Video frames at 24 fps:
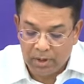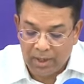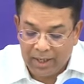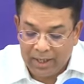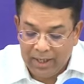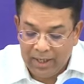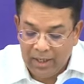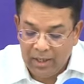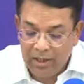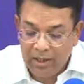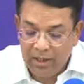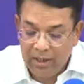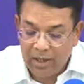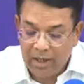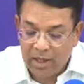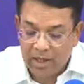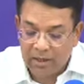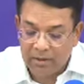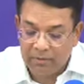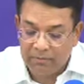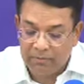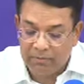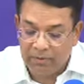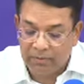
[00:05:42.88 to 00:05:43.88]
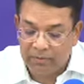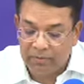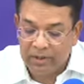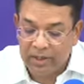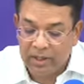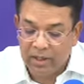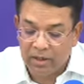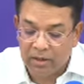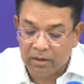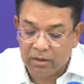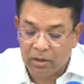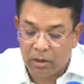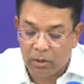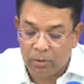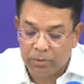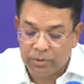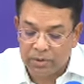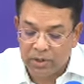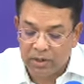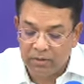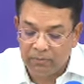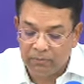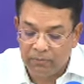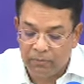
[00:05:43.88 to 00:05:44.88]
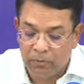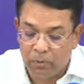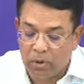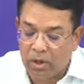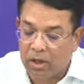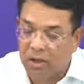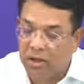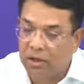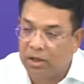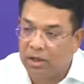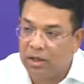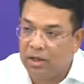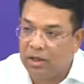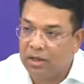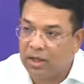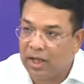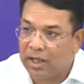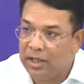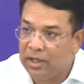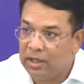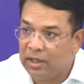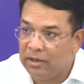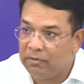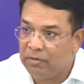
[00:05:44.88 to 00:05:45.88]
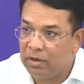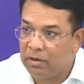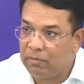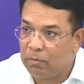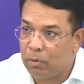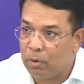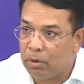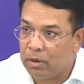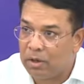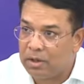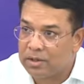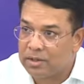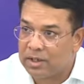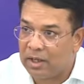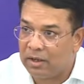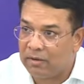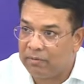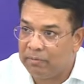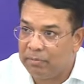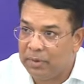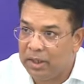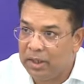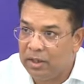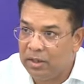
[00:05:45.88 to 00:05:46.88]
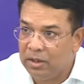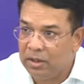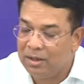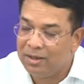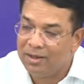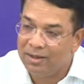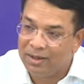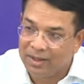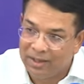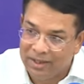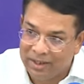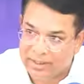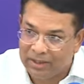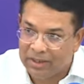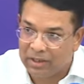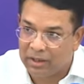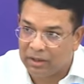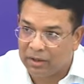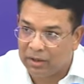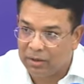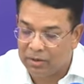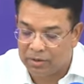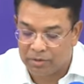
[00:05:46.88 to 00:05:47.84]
8,58,491 voters have been deleted.